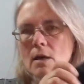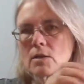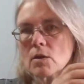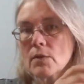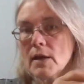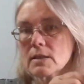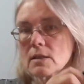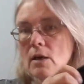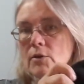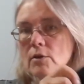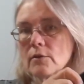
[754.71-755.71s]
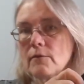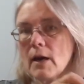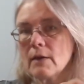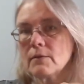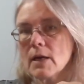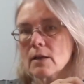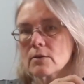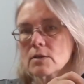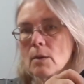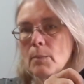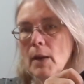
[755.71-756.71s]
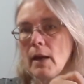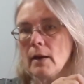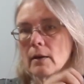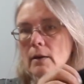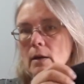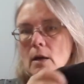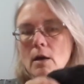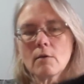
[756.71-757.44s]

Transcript: So that's under $5 a pair